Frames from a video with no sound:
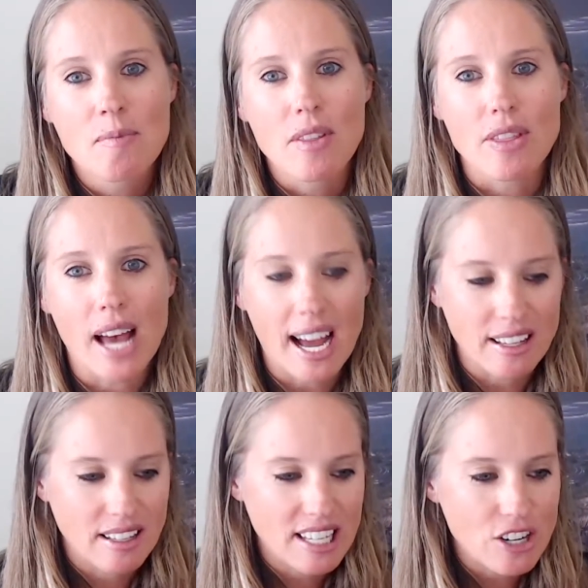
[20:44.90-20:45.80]
that
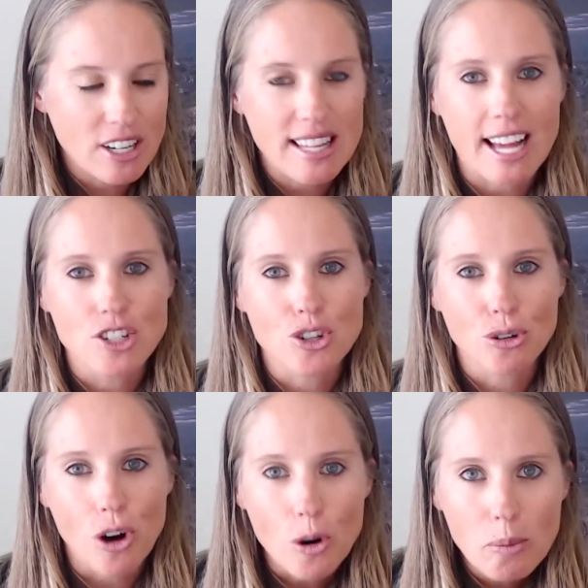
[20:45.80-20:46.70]
hearing that
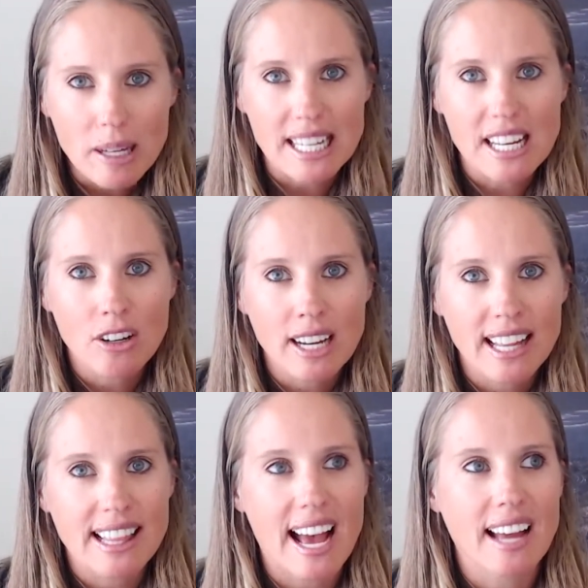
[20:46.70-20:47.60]
trope and
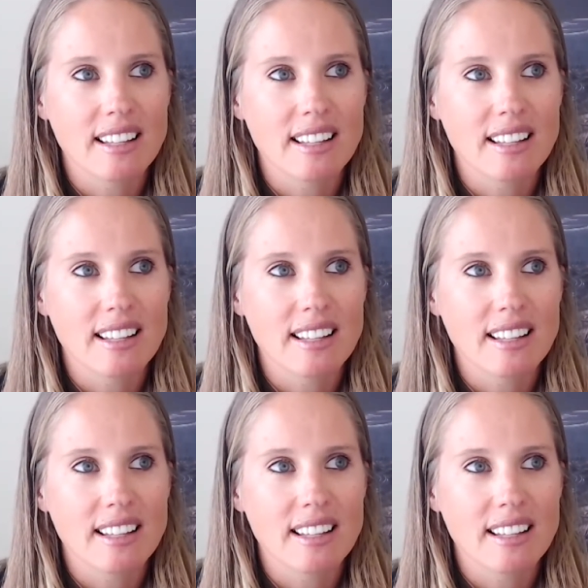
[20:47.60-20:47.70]
hearing that